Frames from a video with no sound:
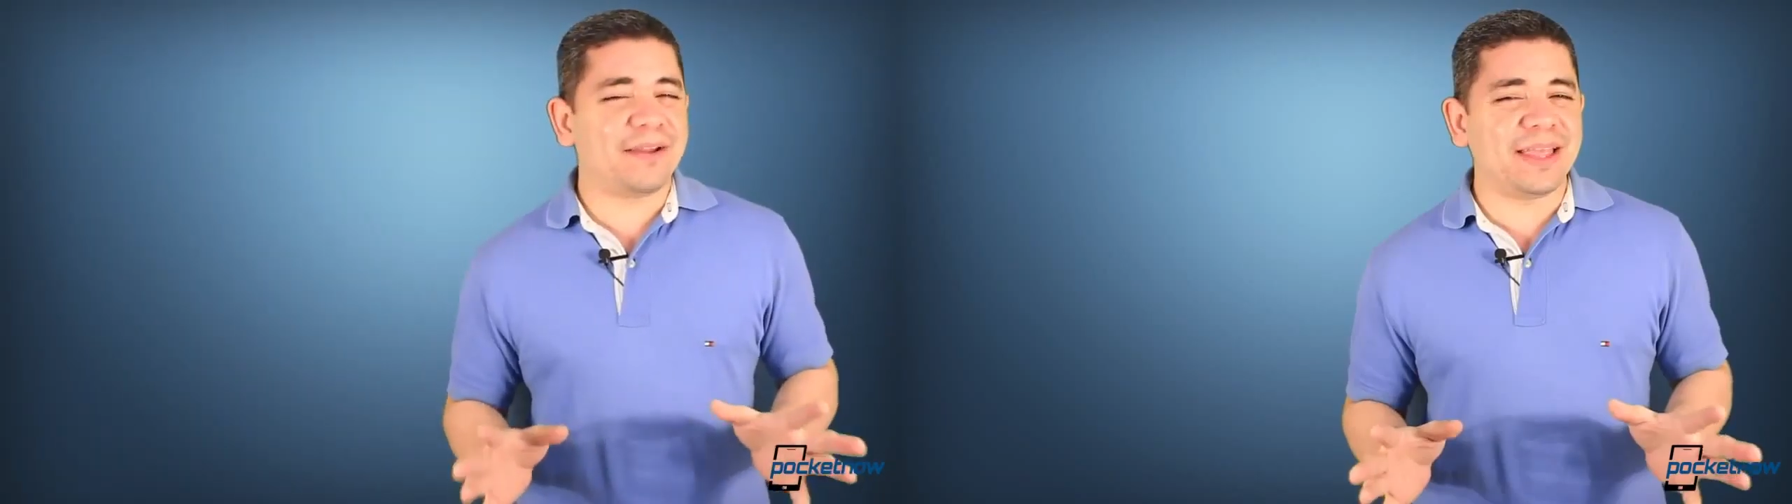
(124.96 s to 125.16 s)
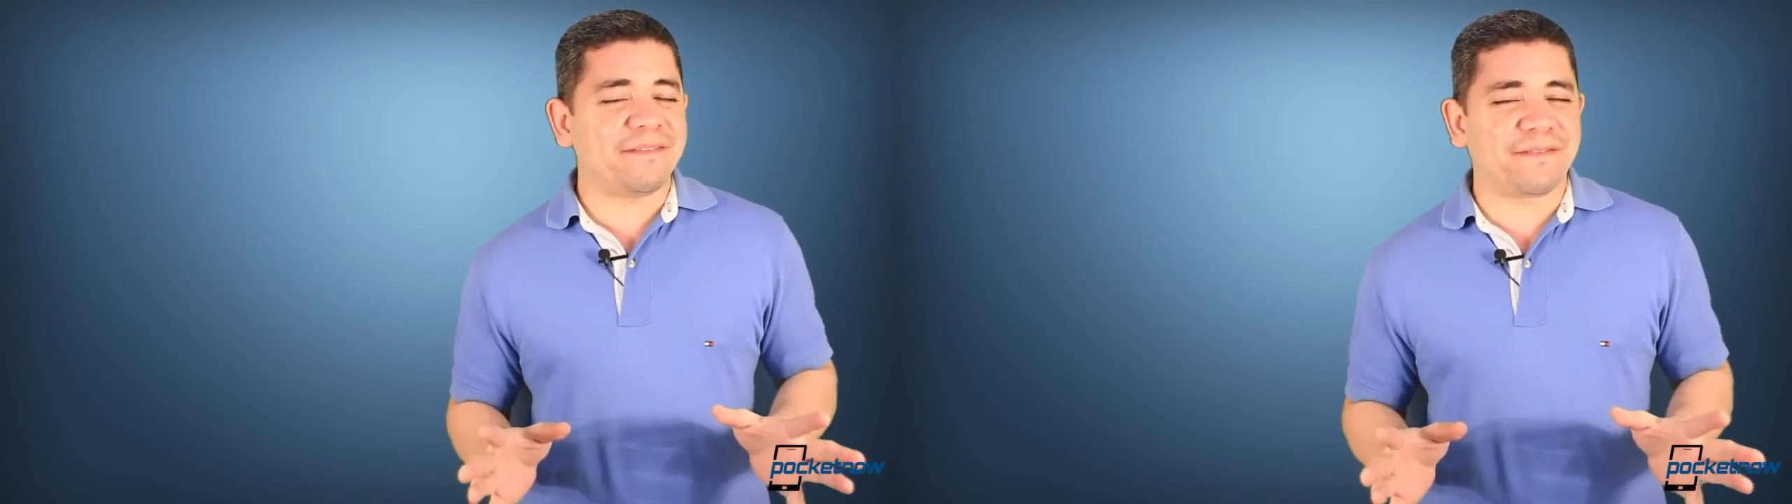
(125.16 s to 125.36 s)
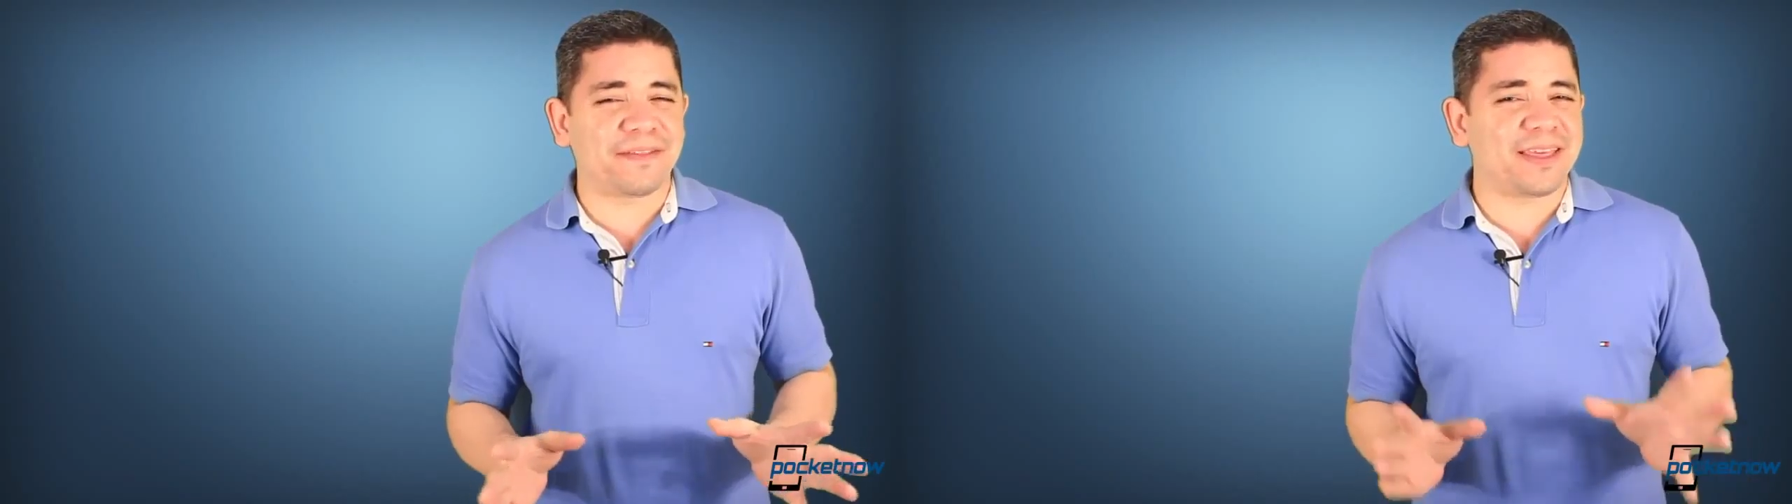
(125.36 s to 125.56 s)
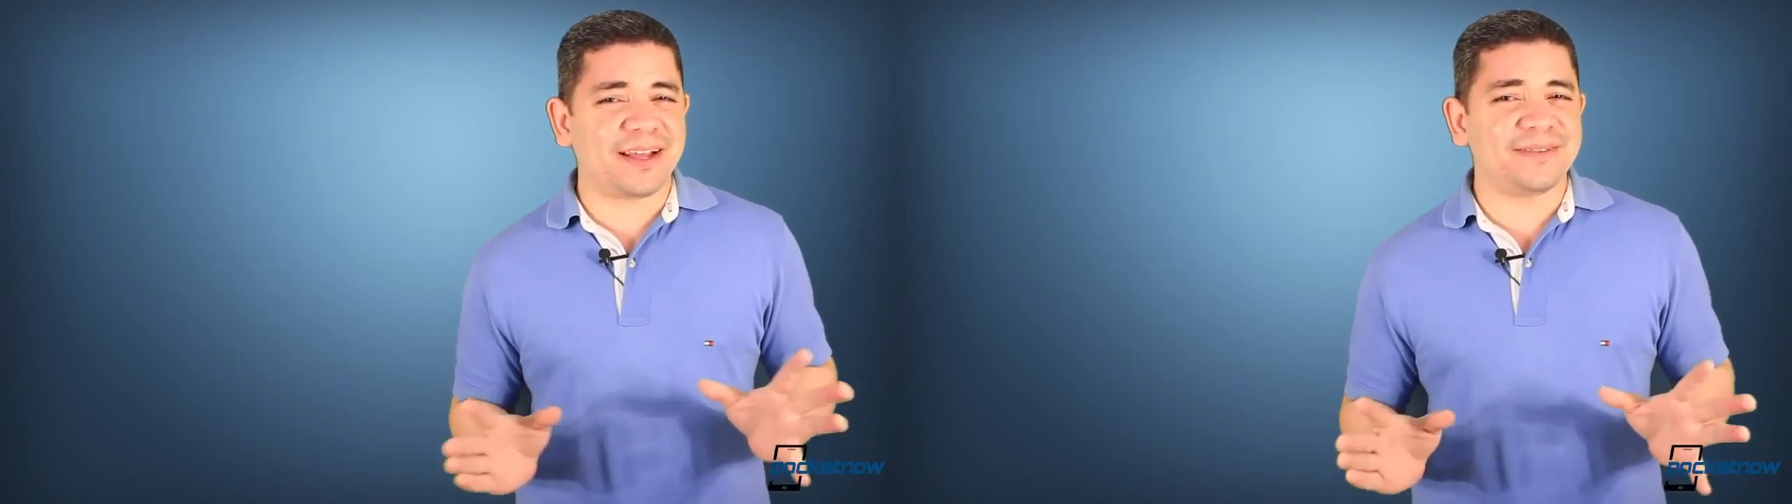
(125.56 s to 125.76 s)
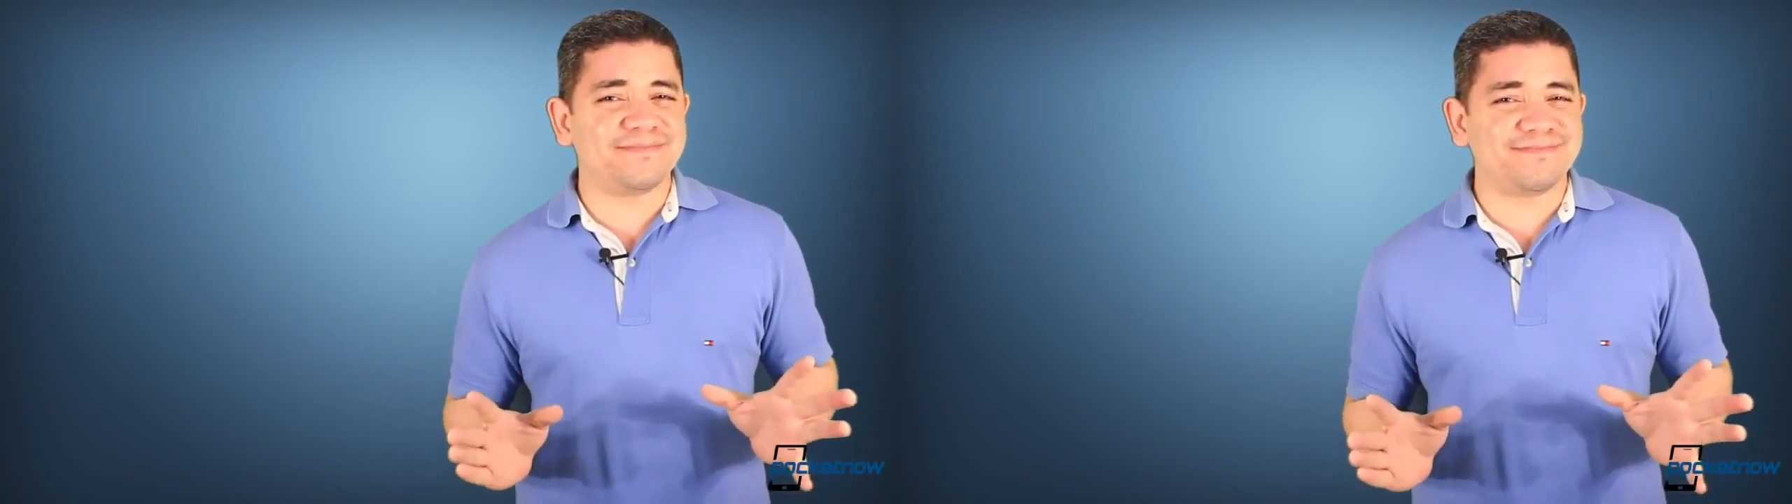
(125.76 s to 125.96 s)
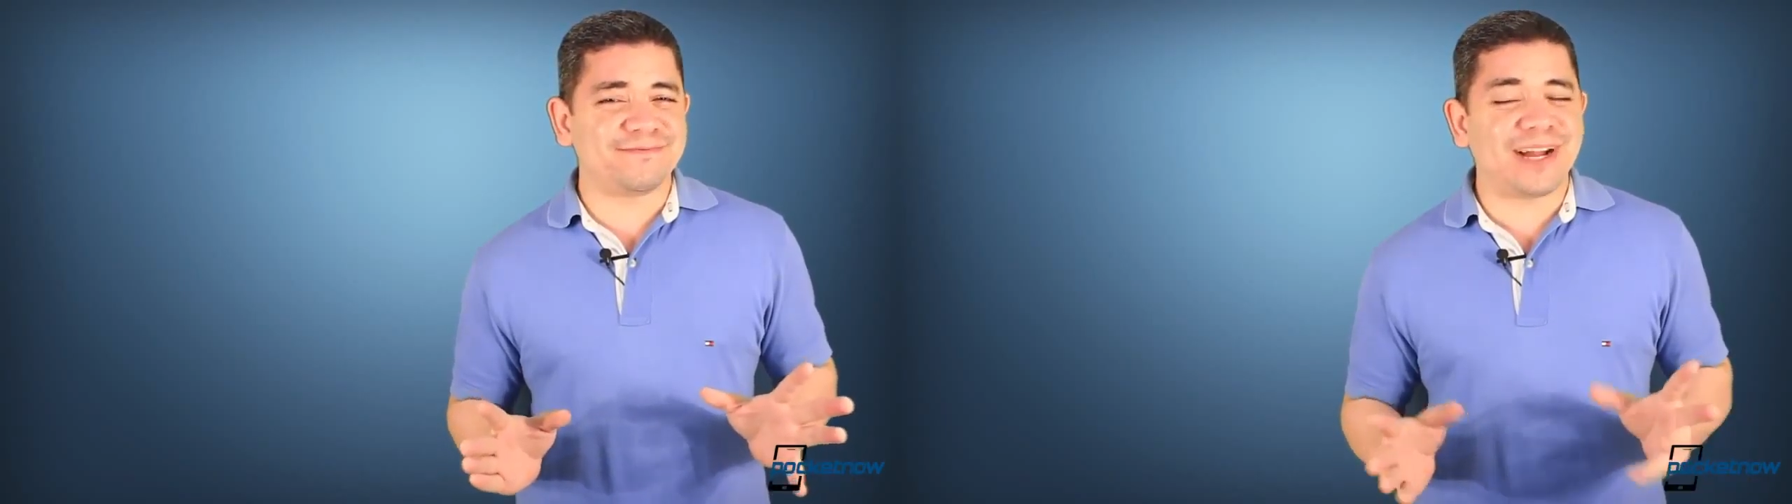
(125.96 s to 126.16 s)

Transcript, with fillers: finally, for the, um,